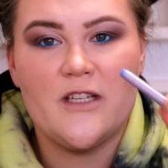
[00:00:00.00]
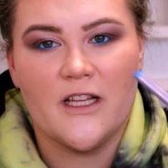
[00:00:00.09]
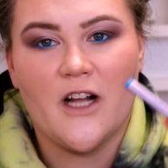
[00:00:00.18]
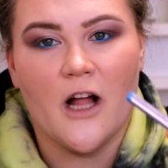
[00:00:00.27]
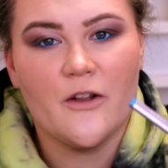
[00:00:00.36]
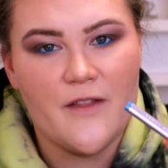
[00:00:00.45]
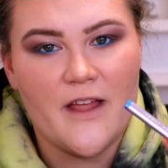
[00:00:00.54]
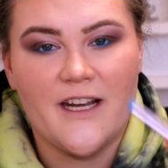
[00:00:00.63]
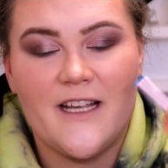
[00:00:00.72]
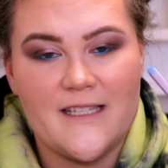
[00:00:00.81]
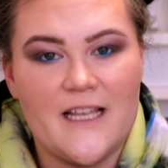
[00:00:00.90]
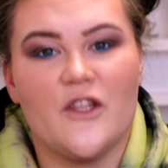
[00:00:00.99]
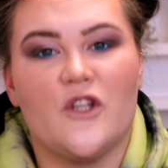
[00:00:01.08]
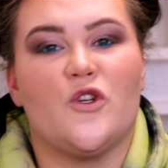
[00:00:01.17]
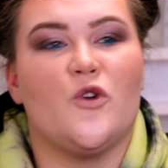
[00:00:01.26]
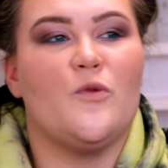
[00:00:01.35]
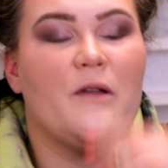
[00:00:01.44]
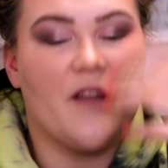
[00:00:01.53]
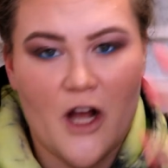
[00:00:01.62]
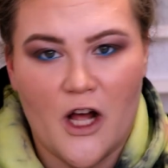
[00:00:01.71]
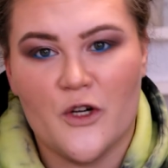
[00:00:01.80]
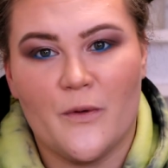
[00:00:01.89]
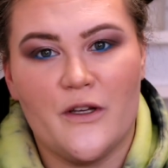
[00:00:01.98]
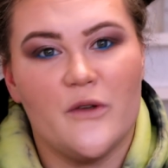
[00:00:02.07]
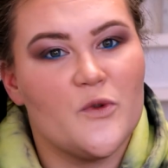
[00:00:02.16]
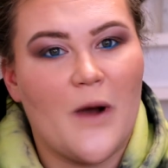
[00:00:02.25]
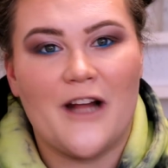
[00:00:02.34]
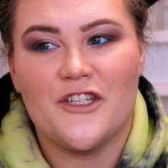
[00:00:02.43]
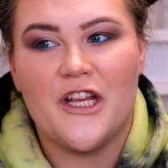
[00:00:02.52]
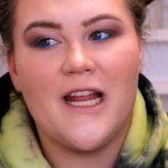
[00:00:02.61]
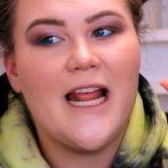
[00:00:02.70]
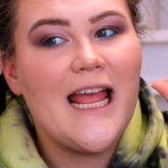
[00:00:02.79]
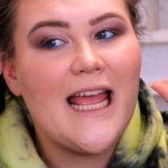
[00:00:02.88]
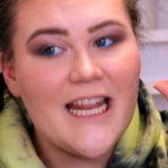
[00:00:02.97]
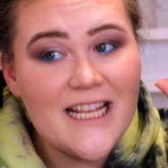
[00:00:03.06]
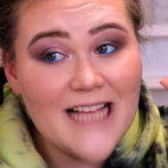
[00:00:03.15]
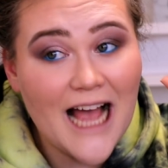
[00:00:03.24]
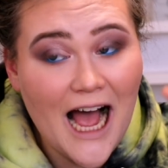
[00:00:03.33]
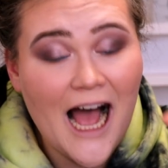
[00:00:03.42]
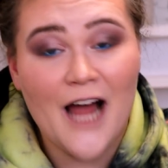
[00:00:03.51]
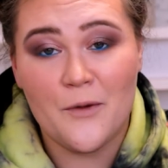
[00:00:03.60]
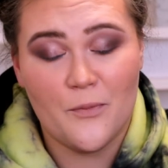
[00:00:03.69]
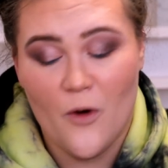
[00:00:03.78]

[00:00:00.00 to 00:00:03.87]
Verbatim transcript: to the color that it is in the tube and the color when you swatch it it is on